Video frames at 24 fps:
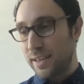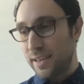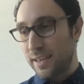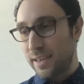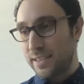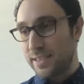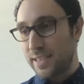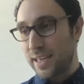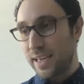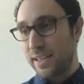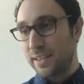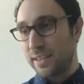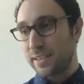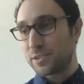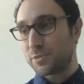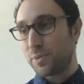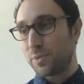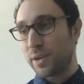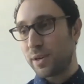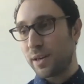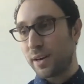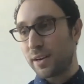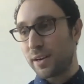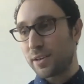contain at least
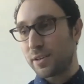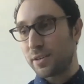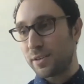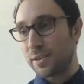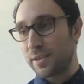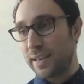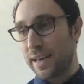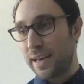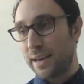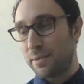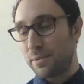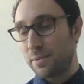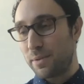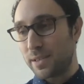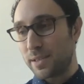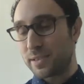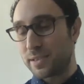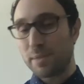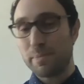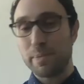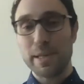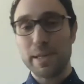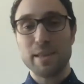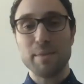one article that was
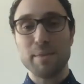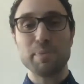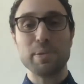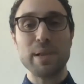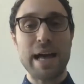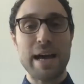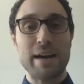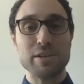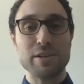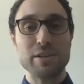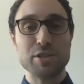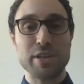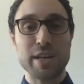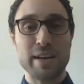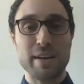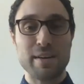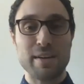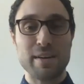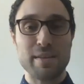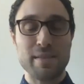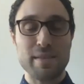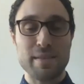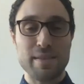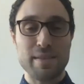to be the
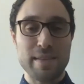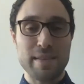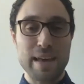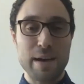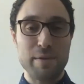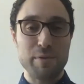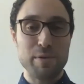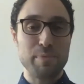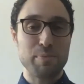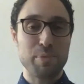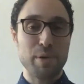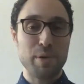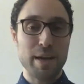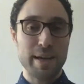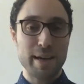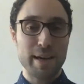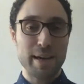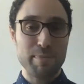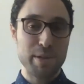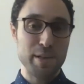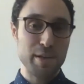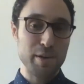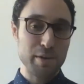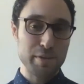plowshare that would break
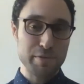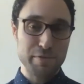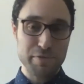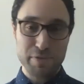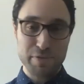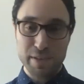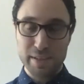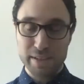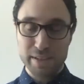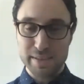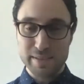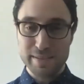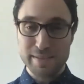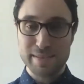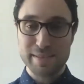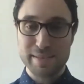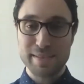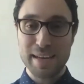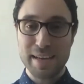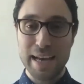up the old fields.